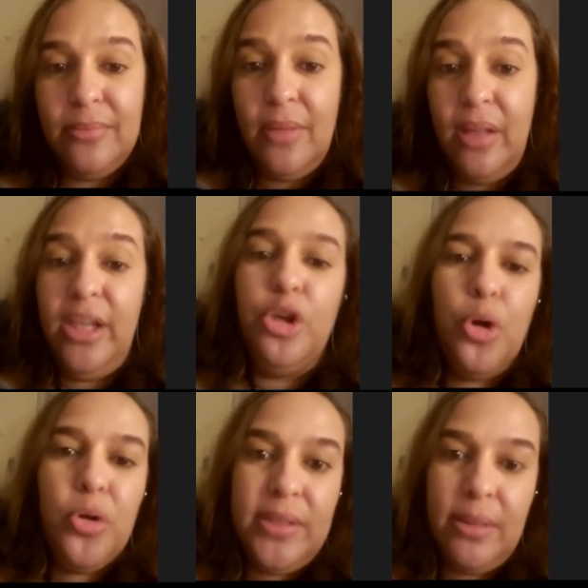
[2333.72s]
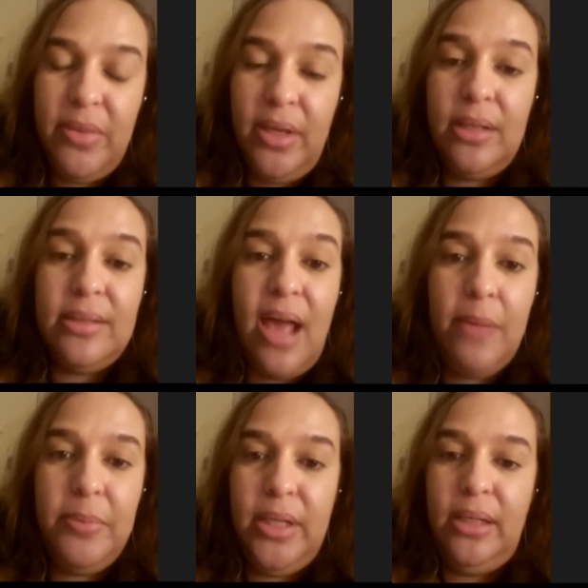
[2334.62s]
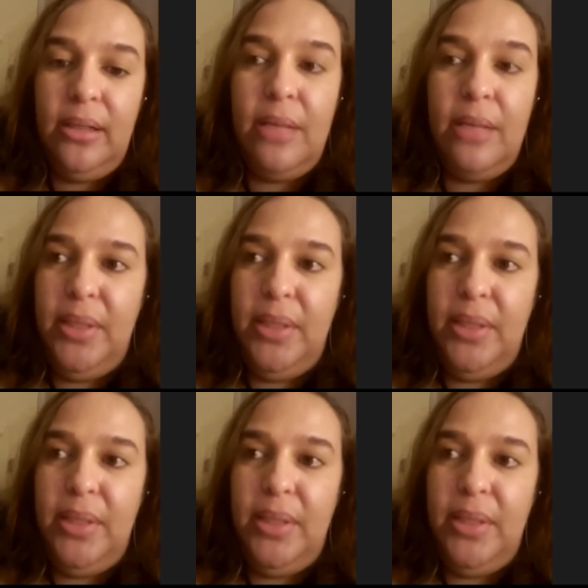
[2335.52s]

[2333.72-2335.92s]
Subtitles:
They know something is happening, and